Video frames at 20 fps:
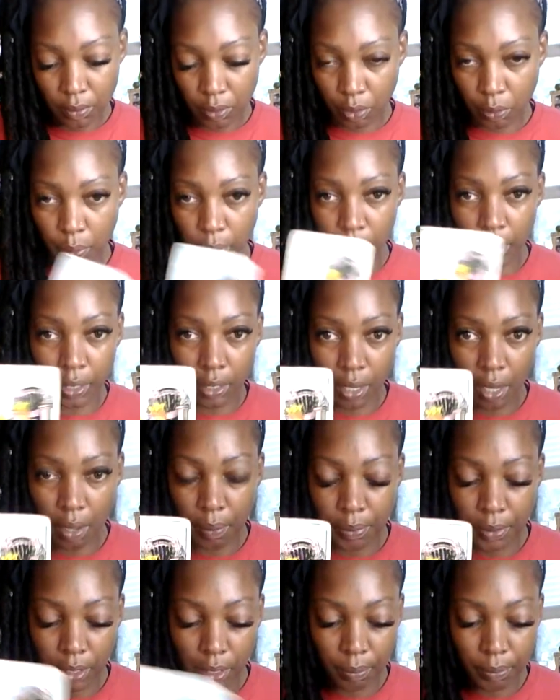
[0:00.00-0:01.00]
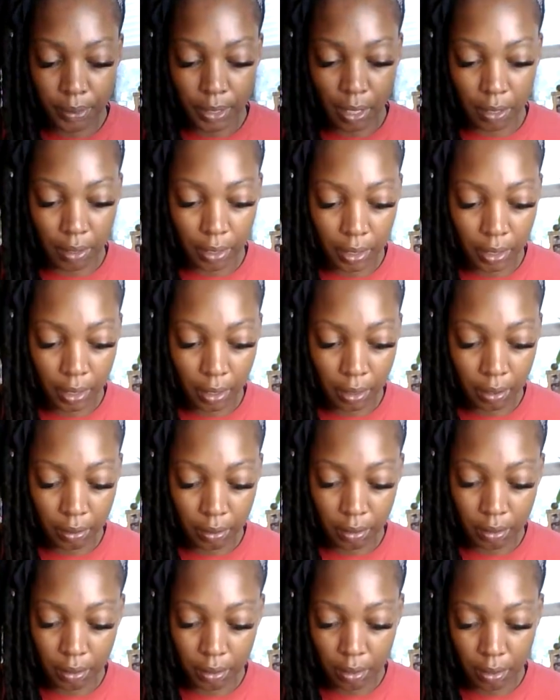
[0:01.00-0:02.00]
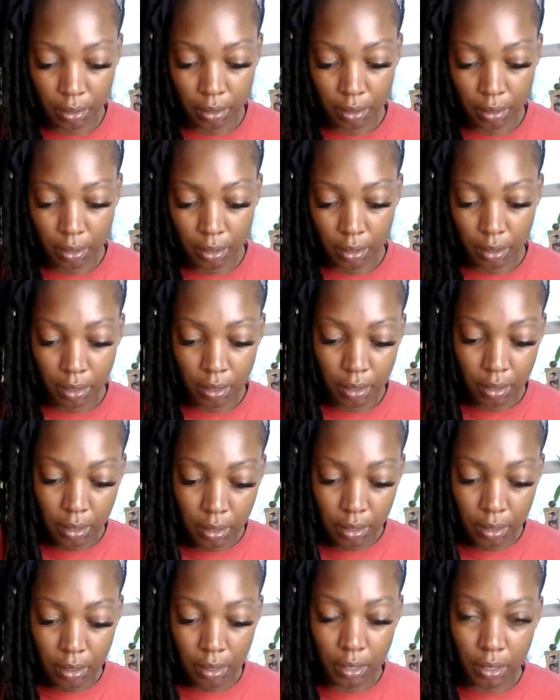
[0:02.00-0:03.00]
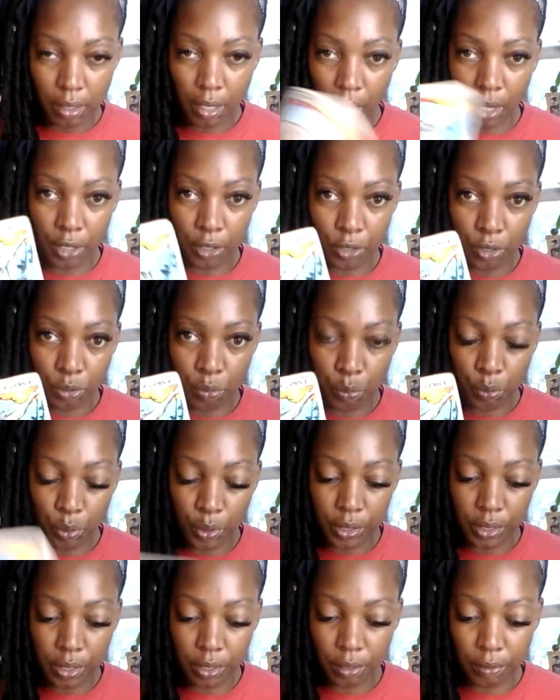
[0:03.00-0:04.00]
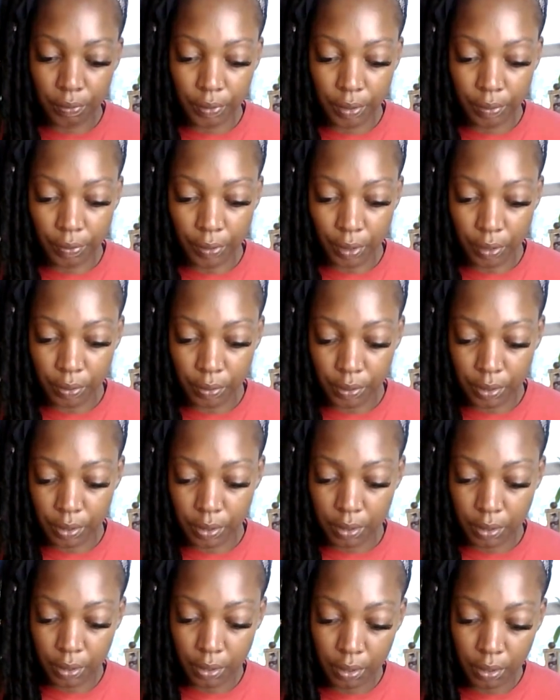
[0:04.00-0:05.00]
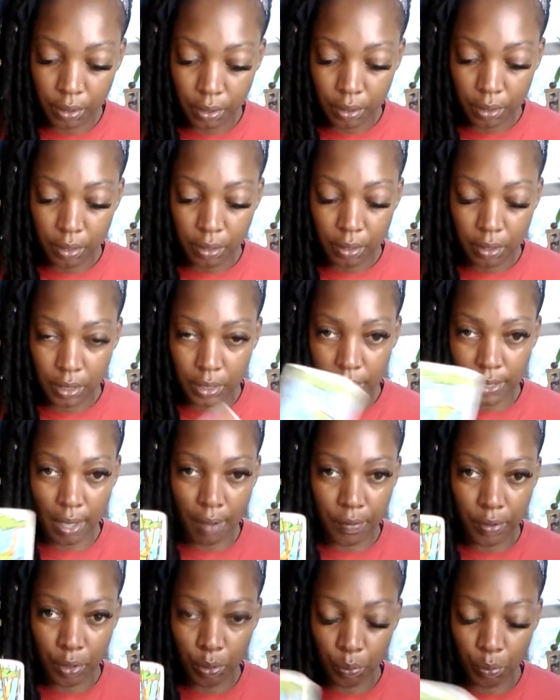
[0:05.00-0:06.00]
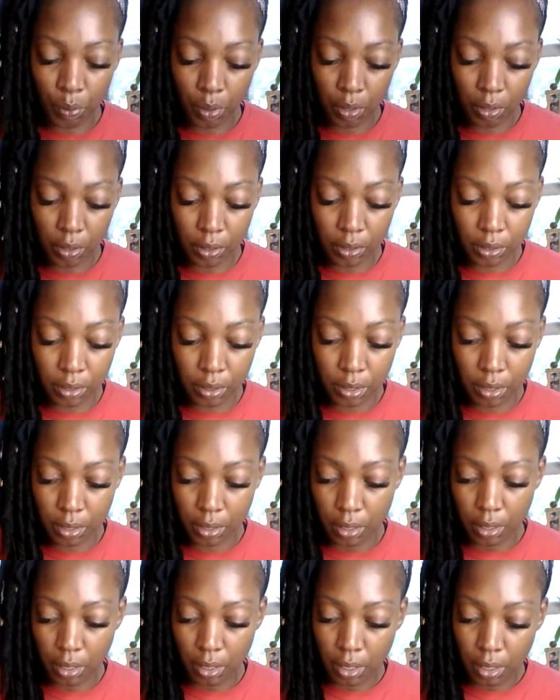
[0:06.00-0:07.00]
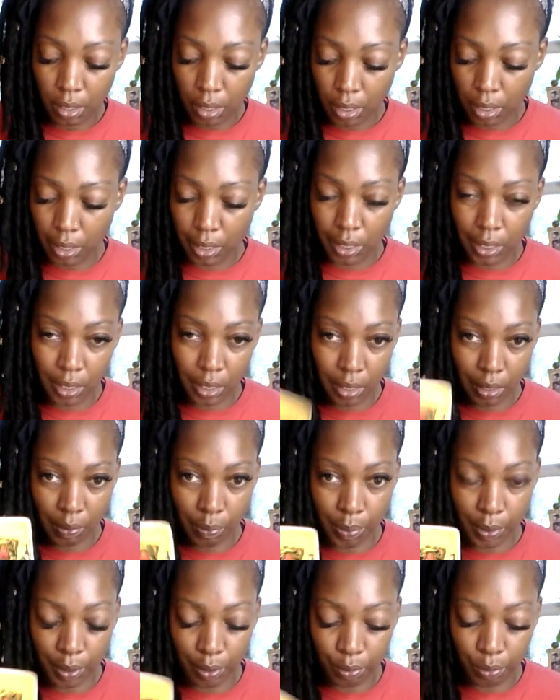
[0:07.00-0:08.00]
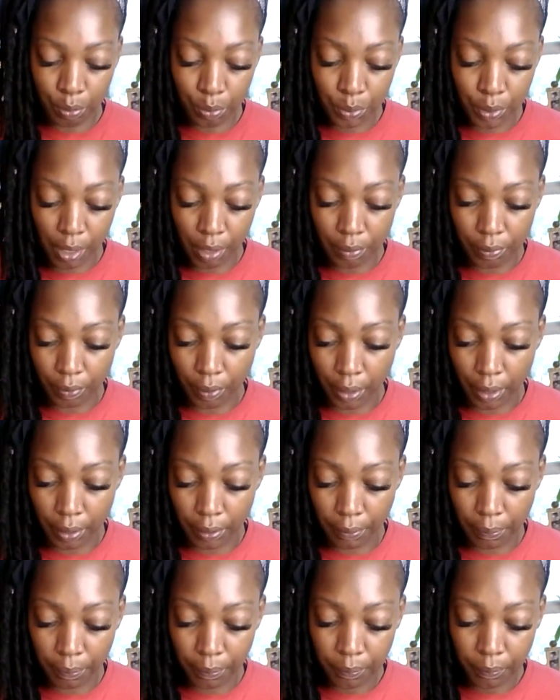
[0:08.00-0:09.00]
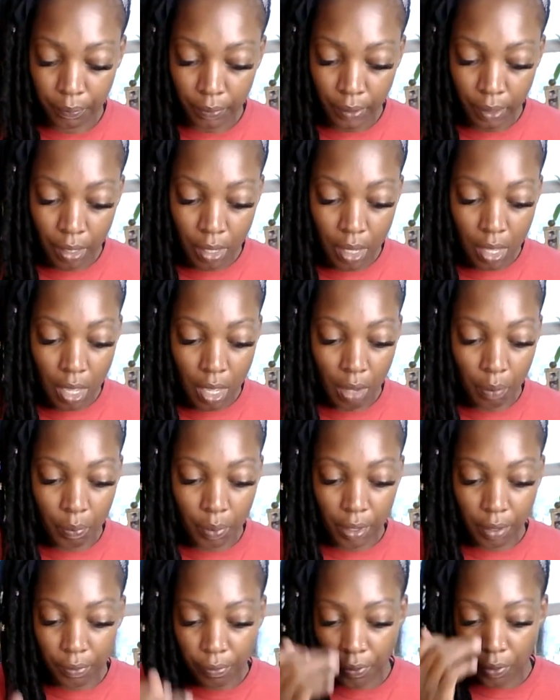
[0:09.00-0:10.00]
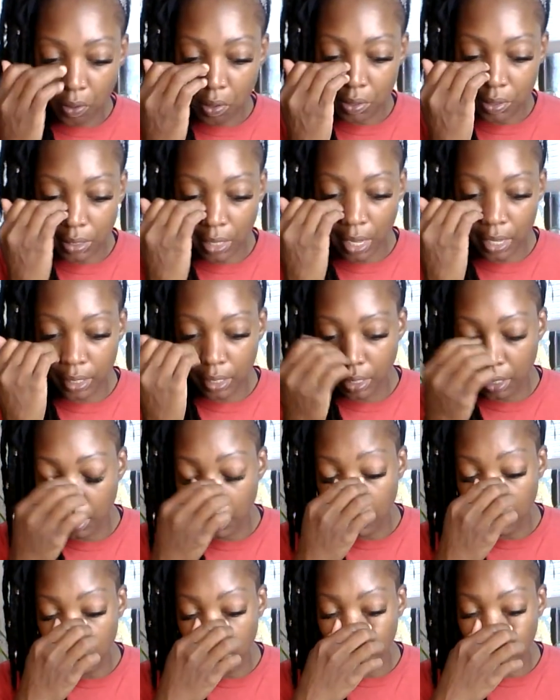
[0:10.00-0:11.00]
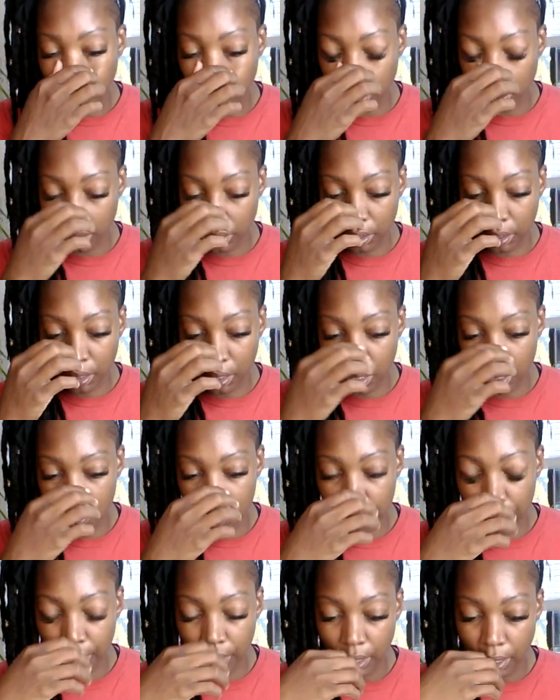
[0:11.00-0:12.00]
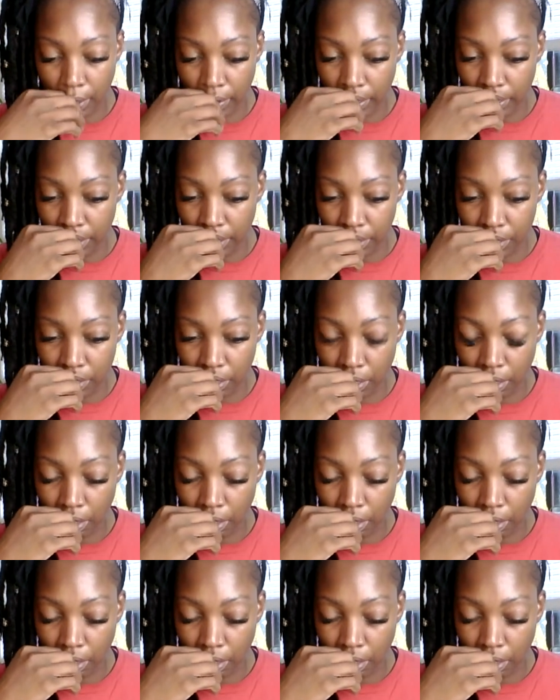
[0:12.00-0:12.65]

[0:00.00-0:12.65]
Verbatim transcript: Queen of Cups comes out again. The Knight of Swords in a reverse. The Seven of Wands. And the King of Pentacles upright. And what it feels like here, again, is because